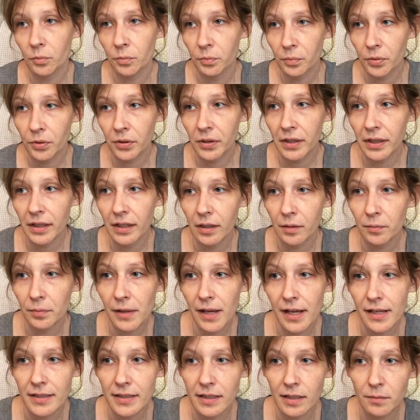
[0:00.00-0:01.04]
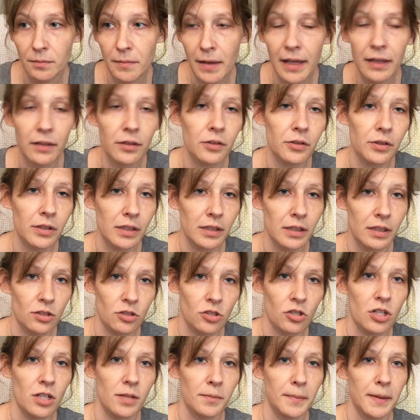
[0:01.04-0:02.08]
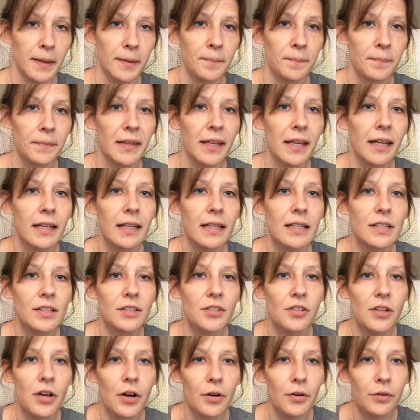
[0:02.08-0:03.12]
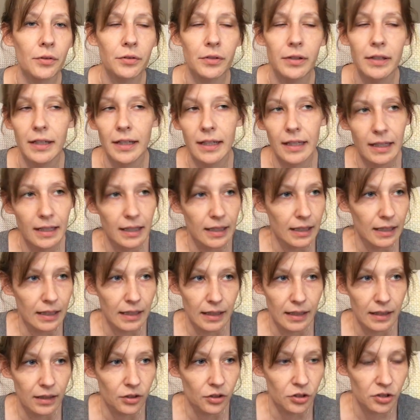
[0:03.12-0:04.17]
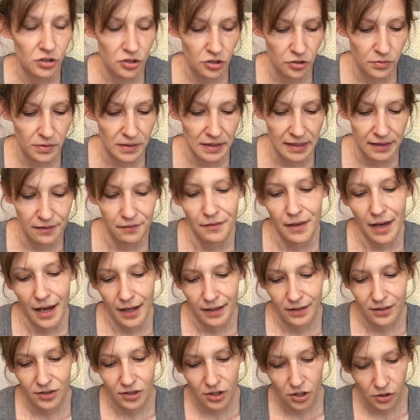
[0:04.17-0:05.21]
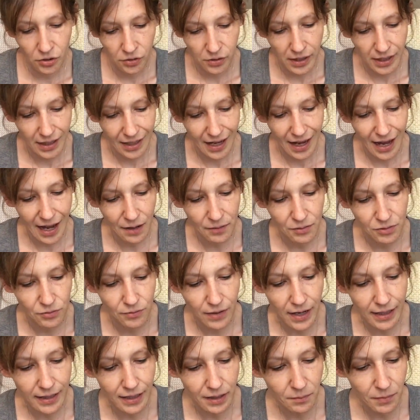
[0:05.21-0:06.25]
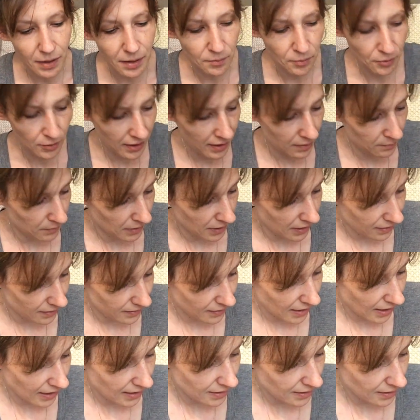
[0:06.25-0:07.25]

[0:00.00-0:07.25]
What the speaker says: put it in a plastic mailer and then ship it. So couldn't do any of that. So I was racking my brain because I